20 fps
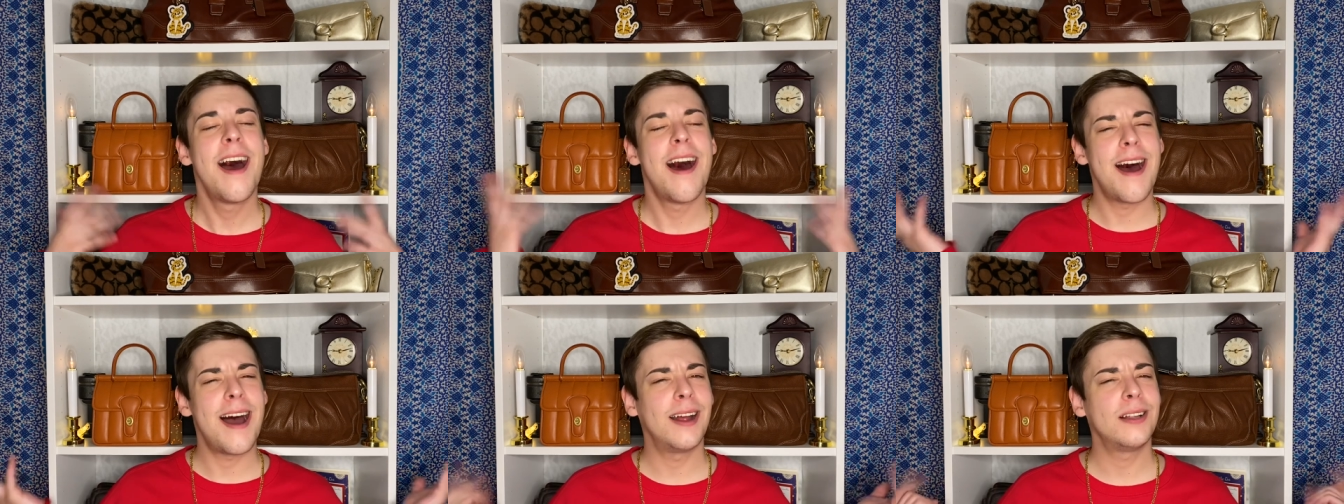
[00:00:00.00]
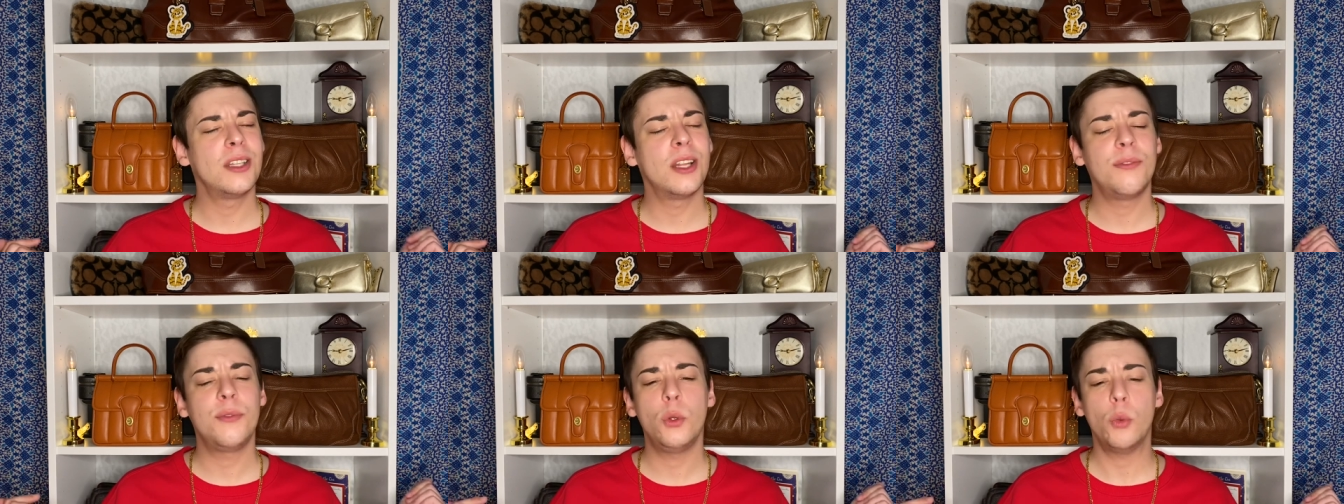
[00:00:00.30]
I
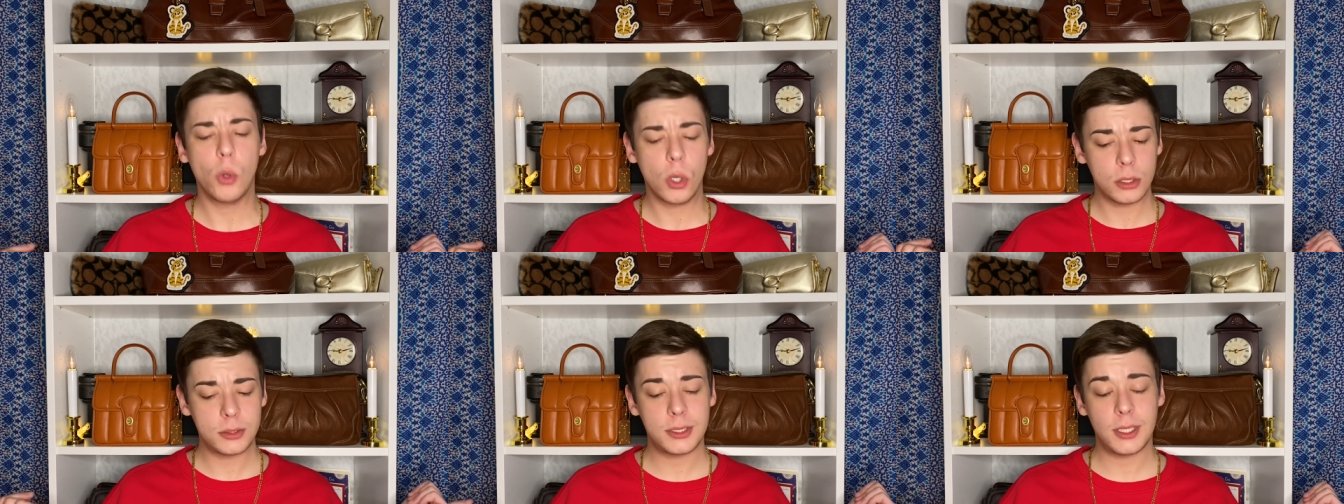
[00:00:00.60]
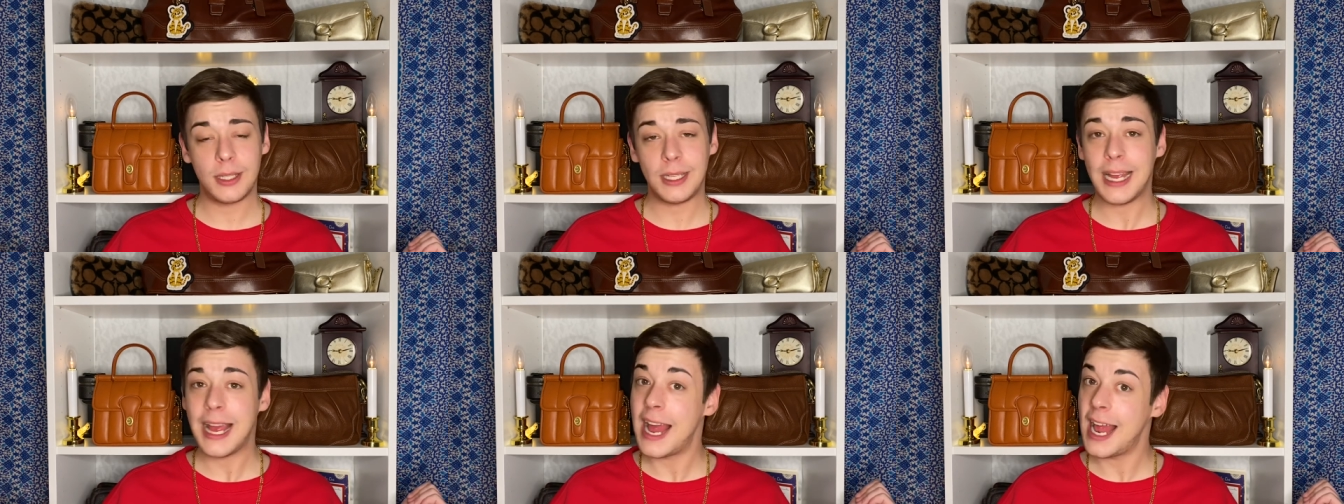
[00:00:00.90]
love you all to
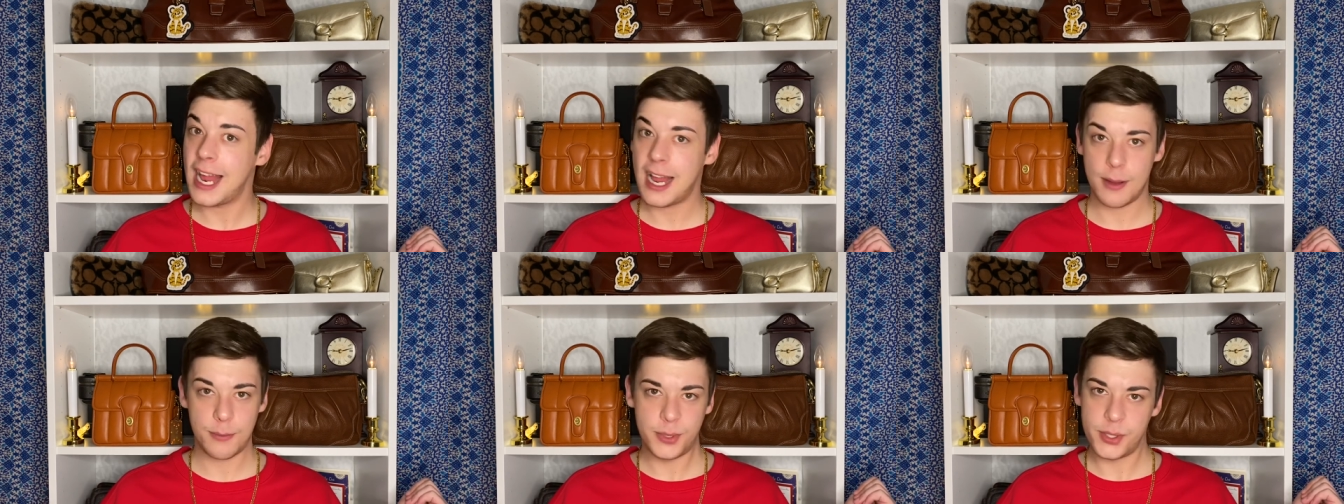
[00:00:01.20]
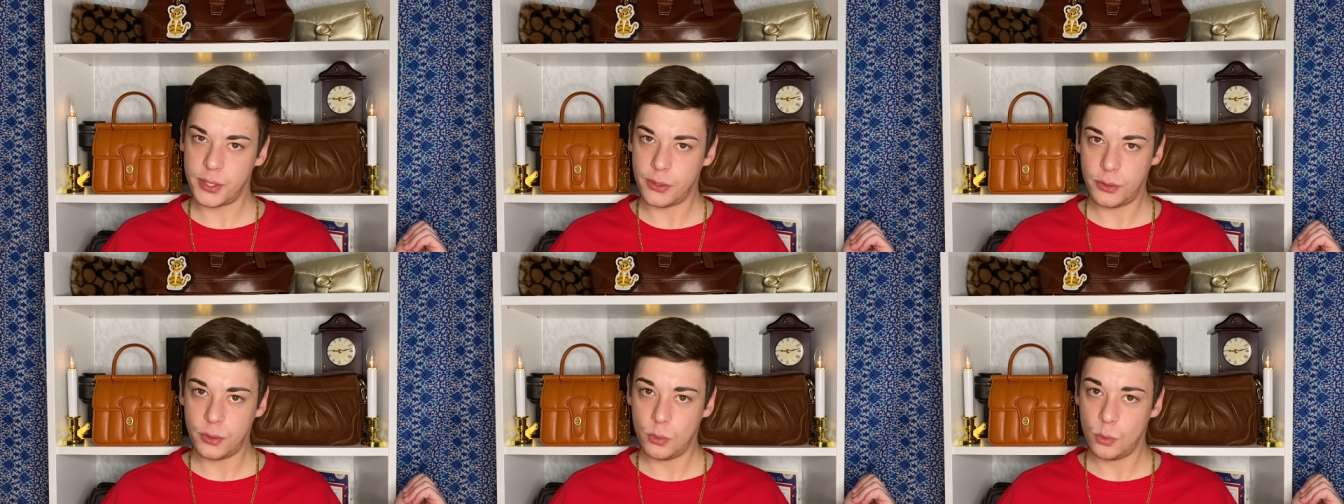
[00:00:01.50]
the
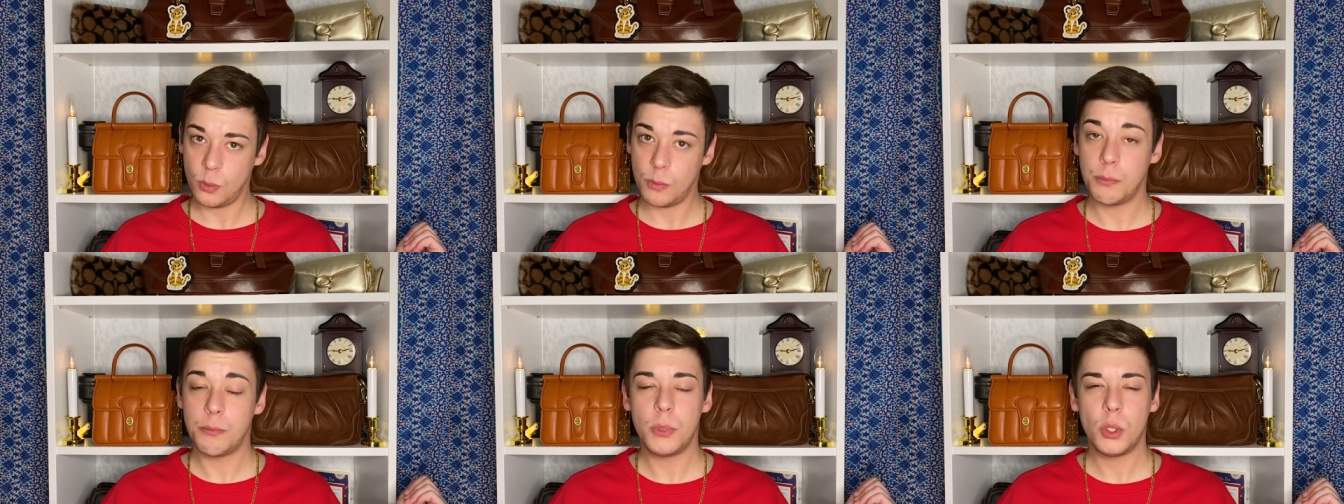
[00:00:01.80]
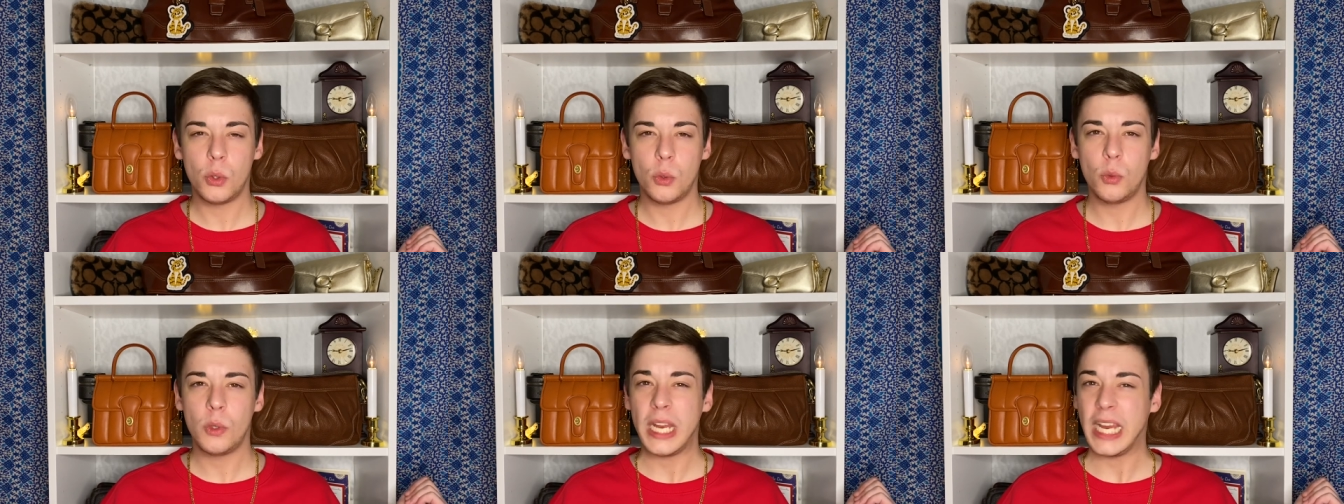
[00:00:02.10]
absolute moon